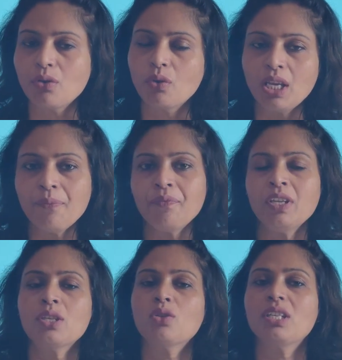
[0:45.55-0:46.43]
Okay,
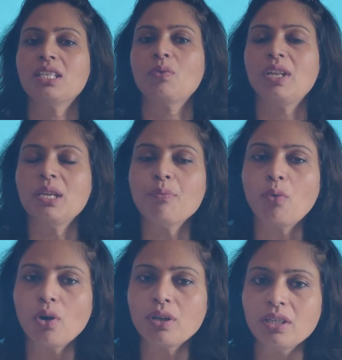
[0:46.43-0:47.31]
so this is very
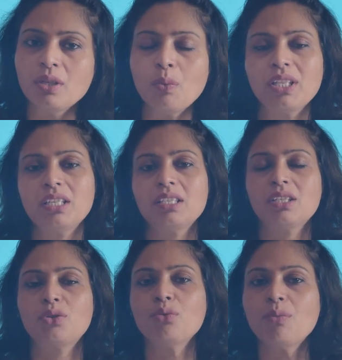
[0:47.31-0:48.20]
important, whether it's
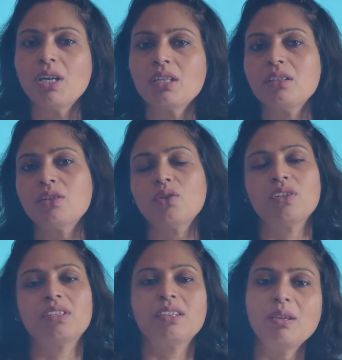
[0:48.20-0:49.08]
a 2-marker or
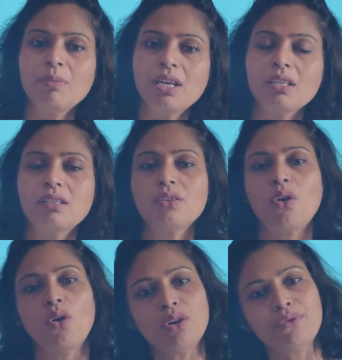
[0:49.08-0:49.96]
a 3-marker
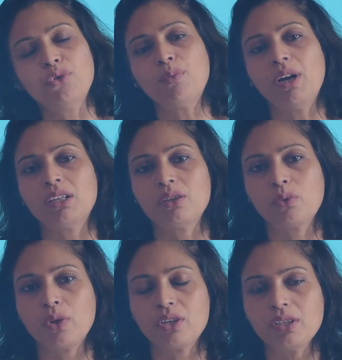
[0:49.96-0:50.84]
or a 4-marker
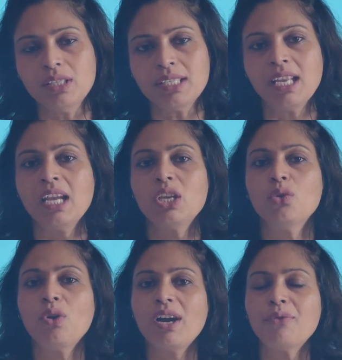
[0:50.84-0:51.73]
questions.
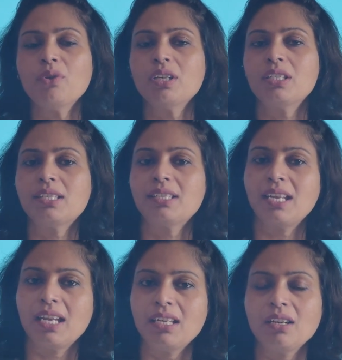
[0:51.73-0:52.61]
You have to
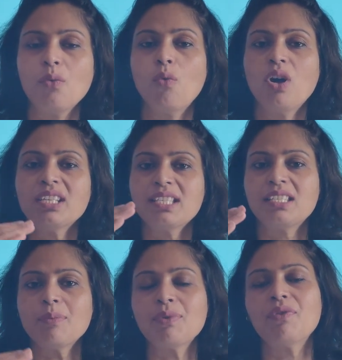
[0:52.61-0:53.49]
understand what
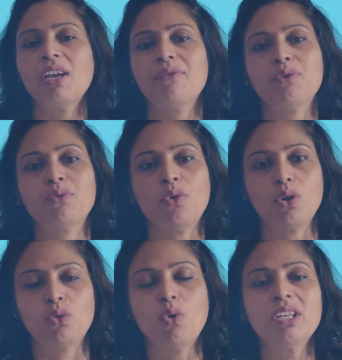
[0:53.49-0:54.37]
steps we have to
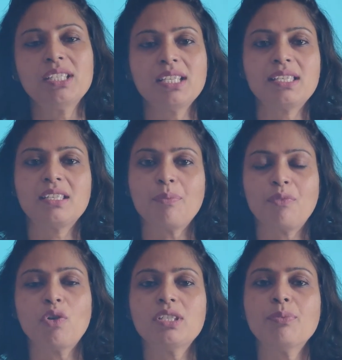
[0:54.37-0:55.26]
follow, what is a step,
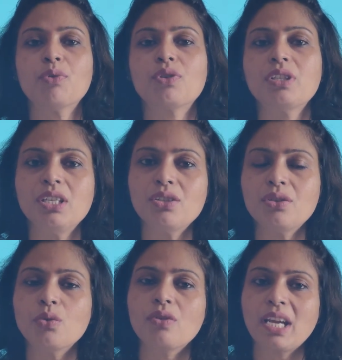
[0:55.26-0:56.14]
what is a procedure
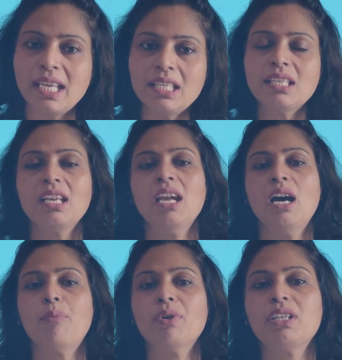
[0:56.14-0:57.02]
to write
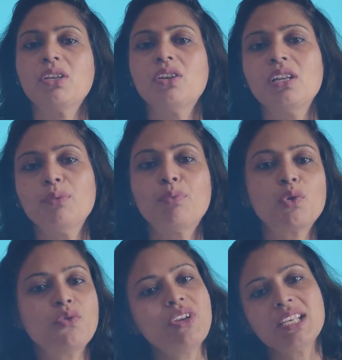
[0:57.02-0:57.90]
a particular
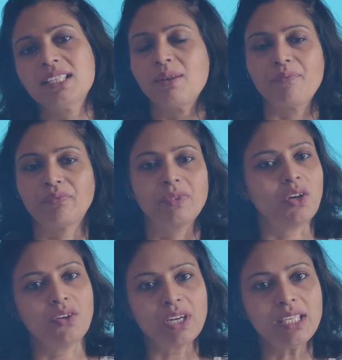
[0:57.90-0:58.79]
proving sum.
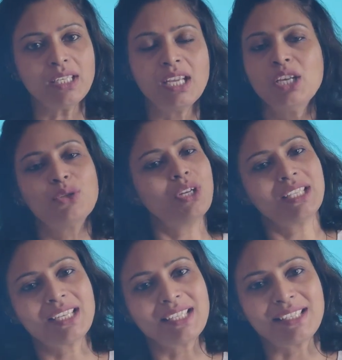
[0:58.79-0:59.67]
All right, so
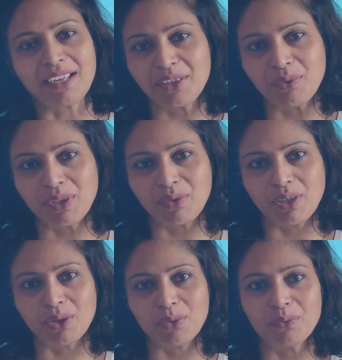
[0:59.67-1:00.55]
let's get started with the
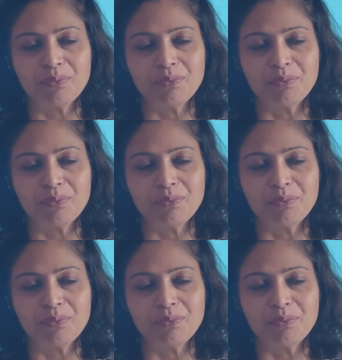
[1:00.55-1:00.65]
video.